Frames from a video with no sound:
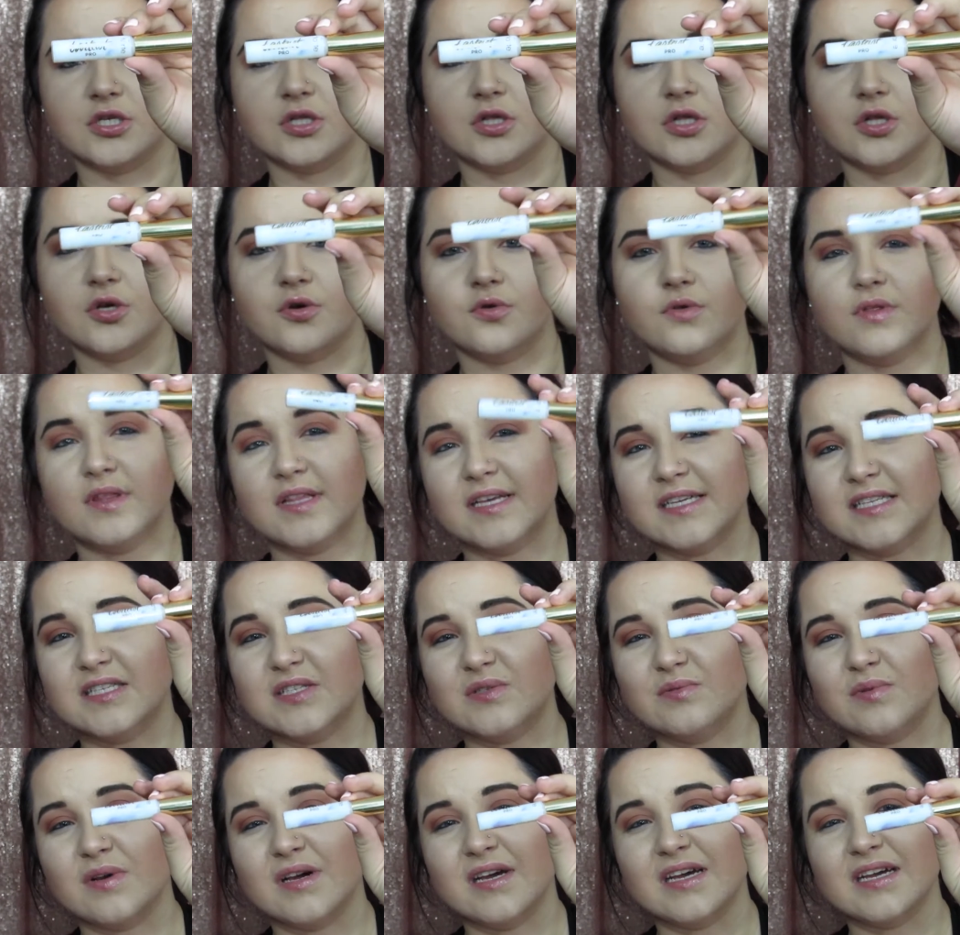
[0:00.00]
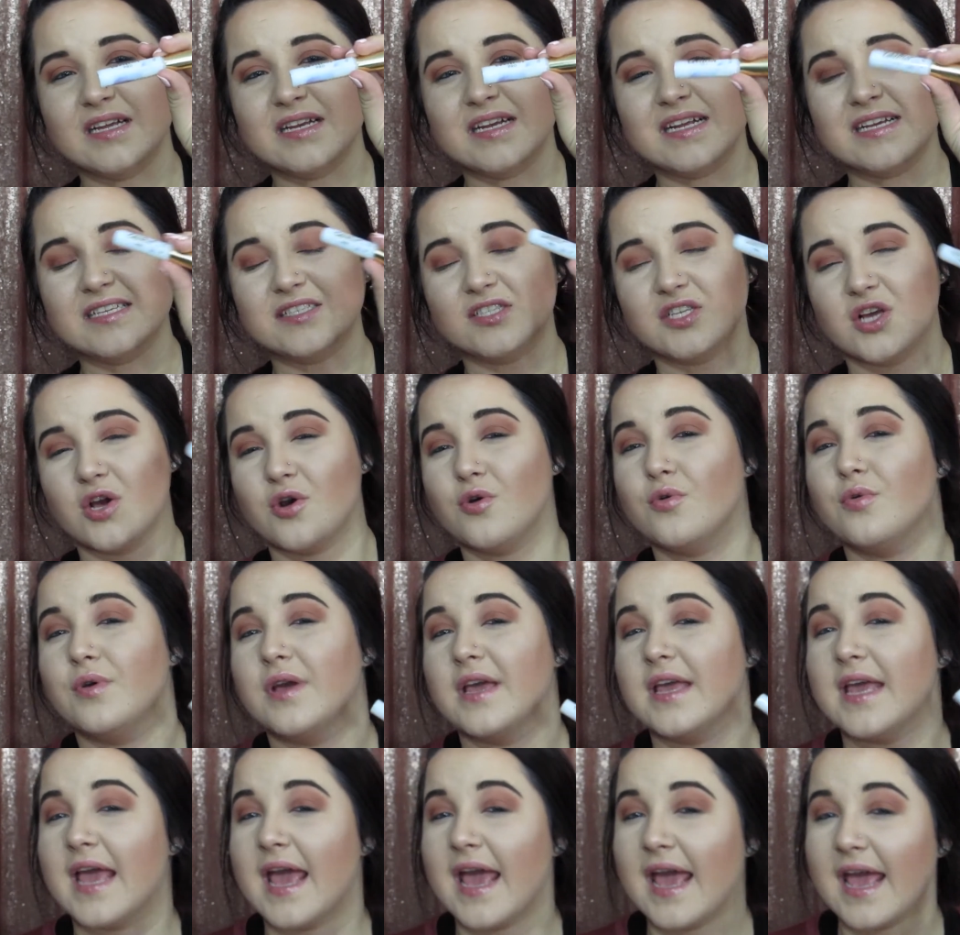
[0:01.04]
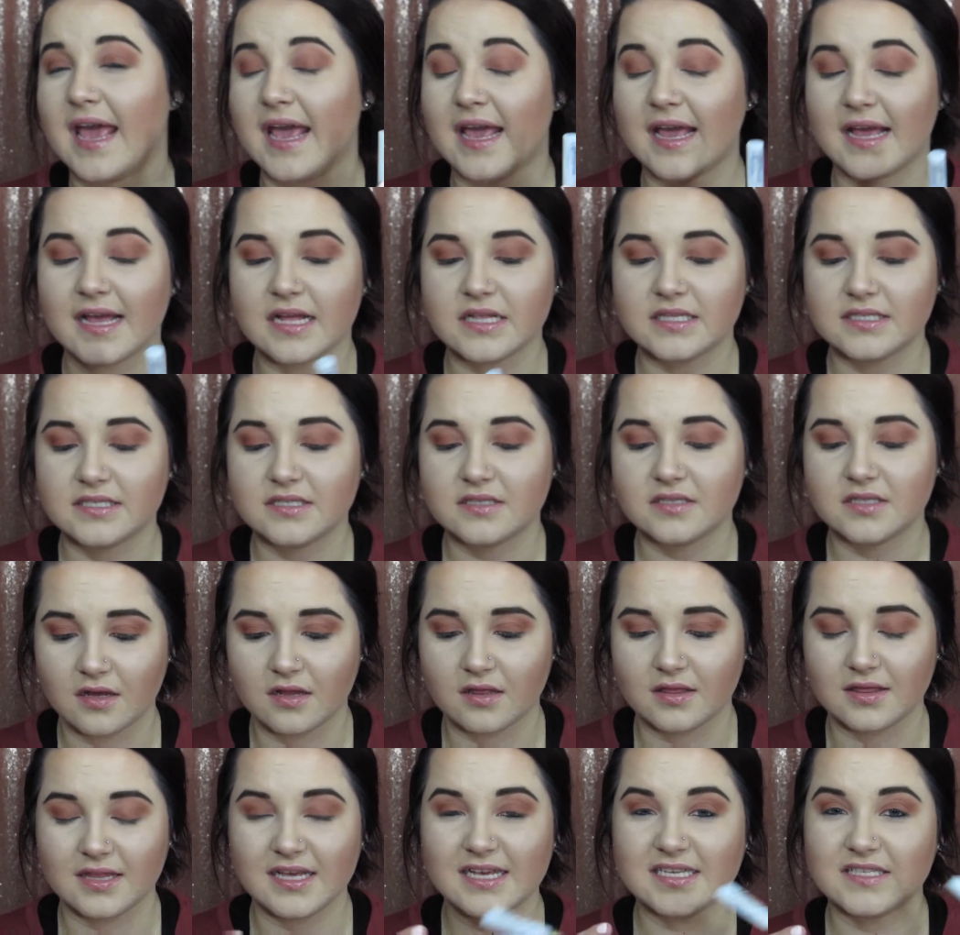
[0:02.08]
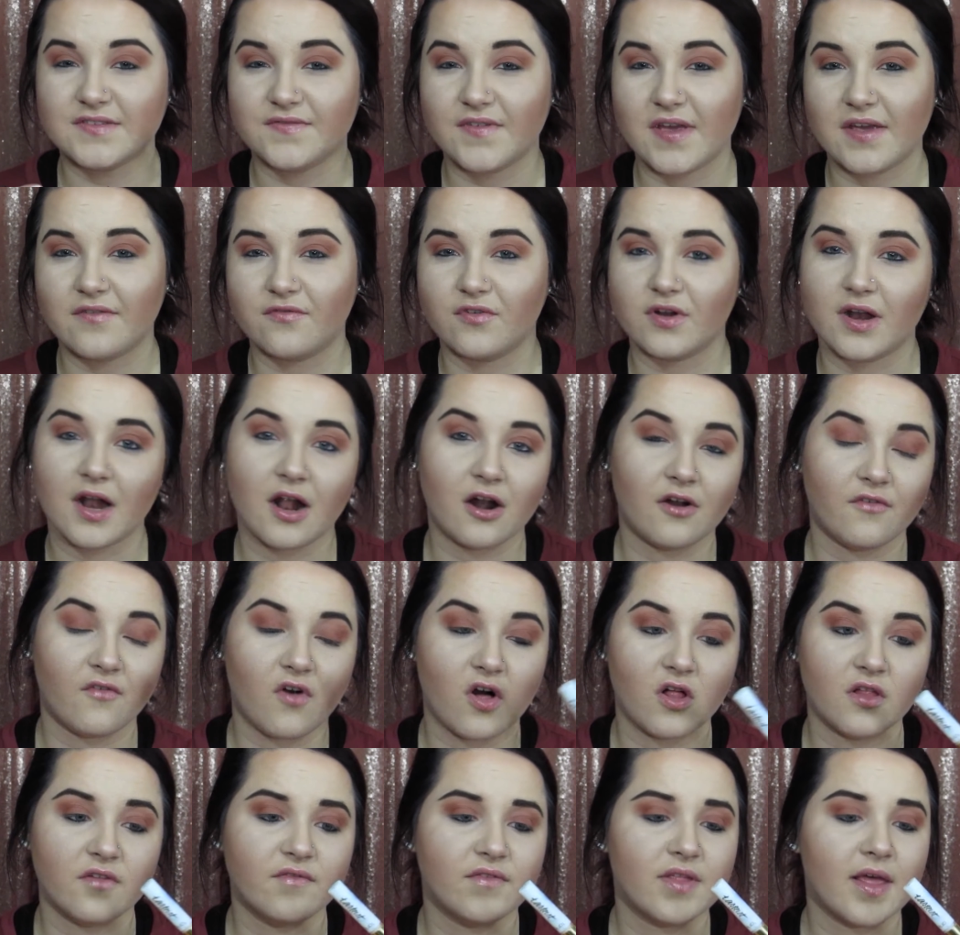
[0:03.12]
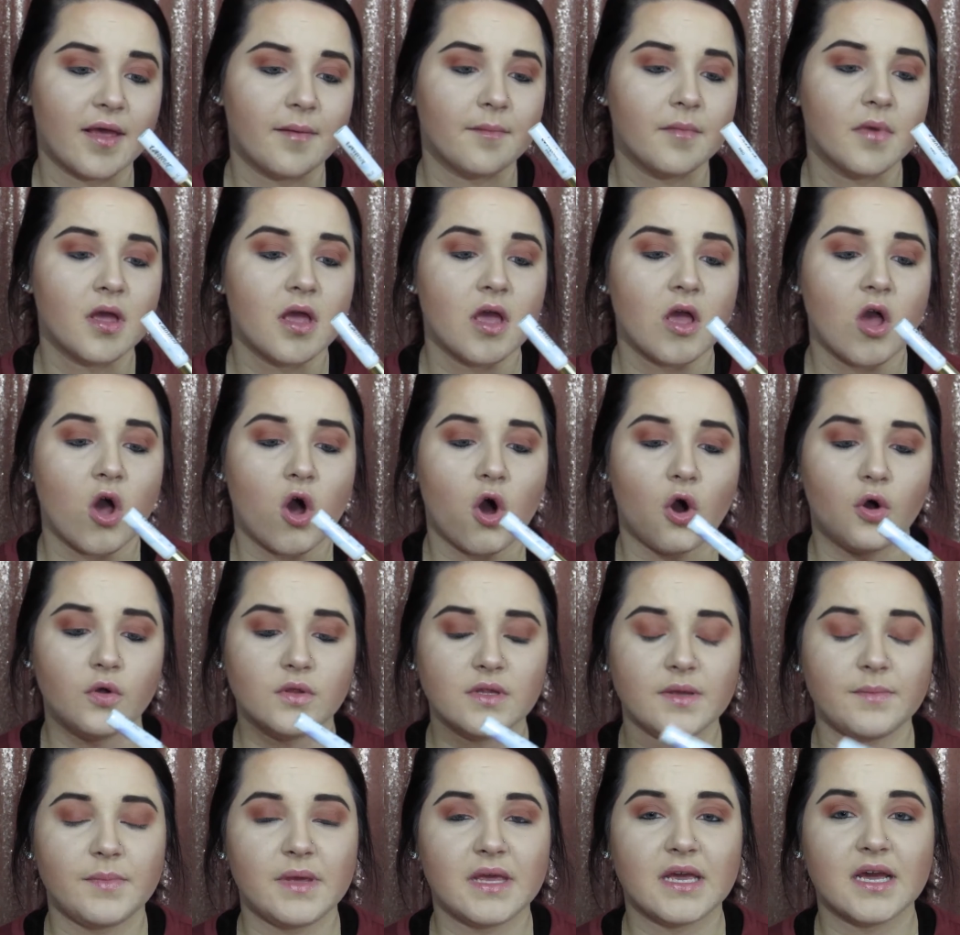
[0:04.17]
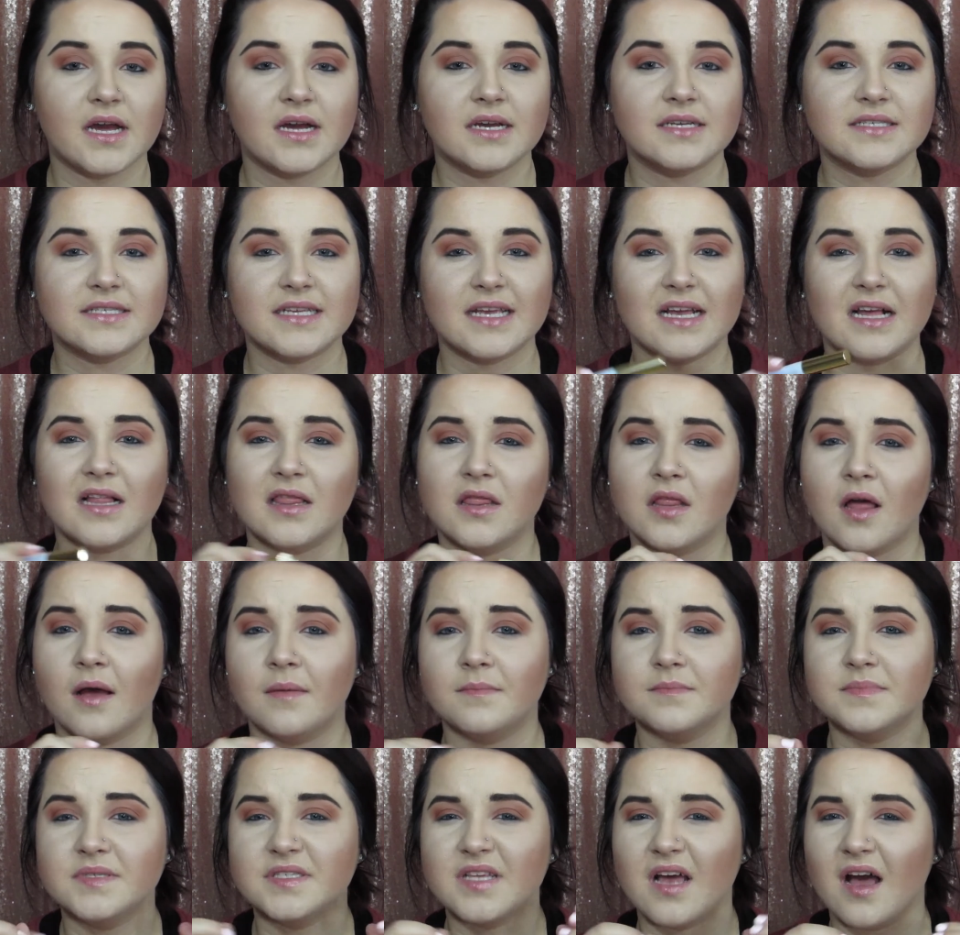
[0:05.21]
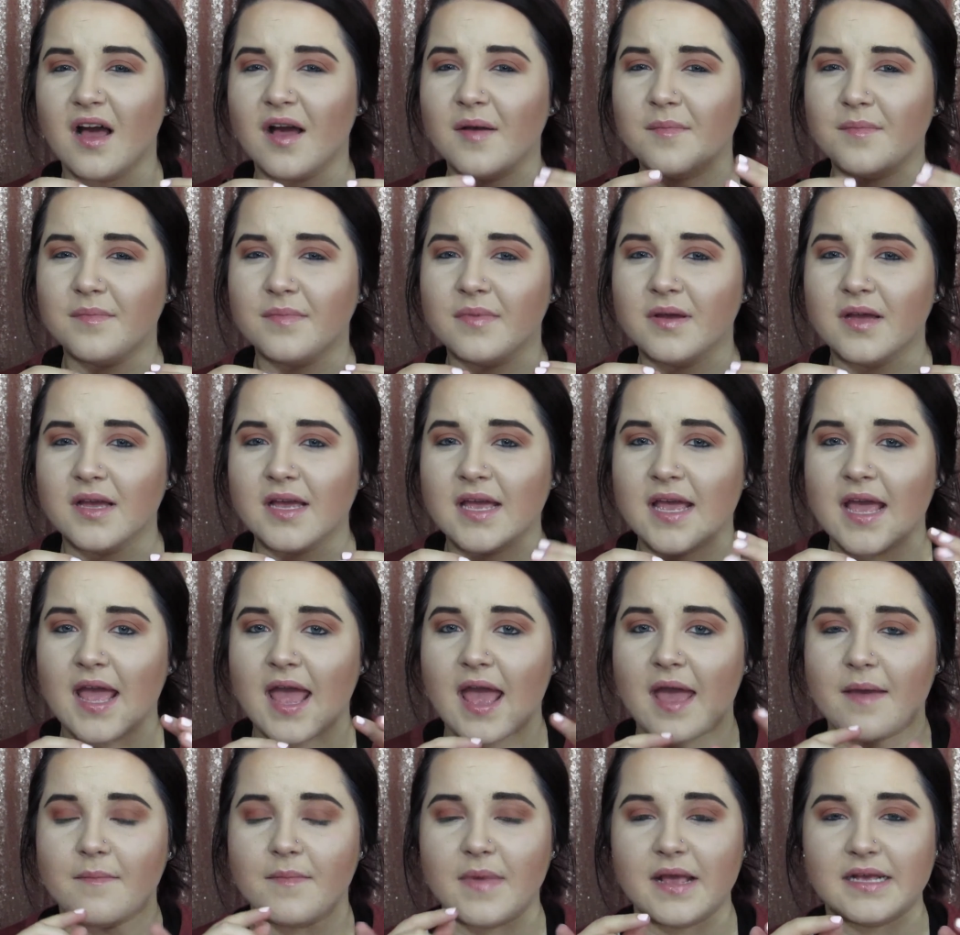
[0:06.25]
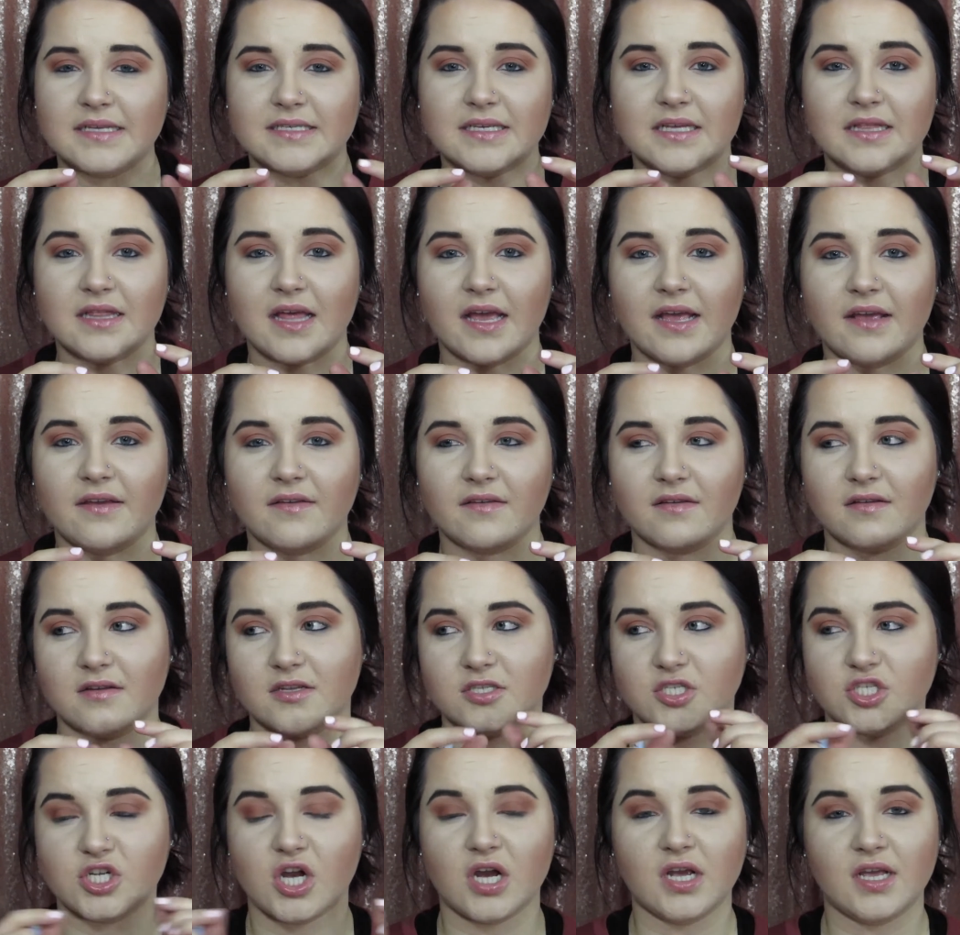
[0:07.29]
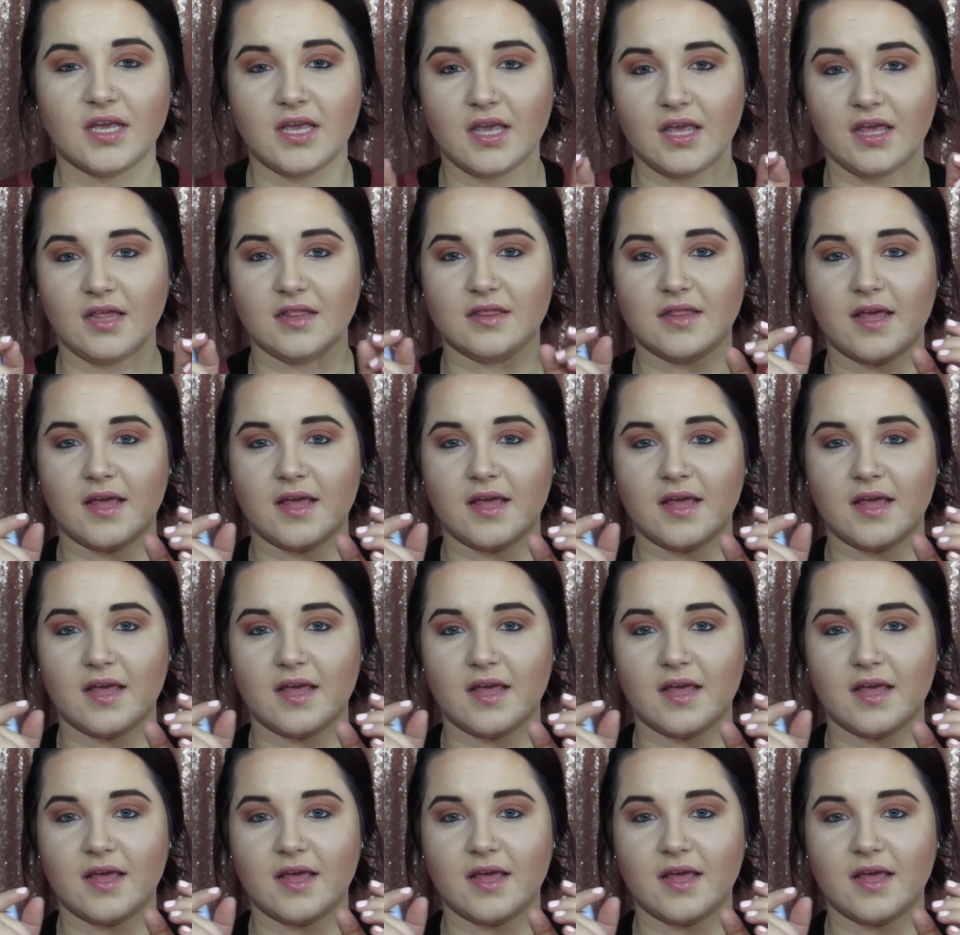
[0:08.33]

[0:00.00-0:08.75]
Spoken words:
Glue. This one is okay. It's the least favorite out of all of them, only because it clumps up and makes it like chunky.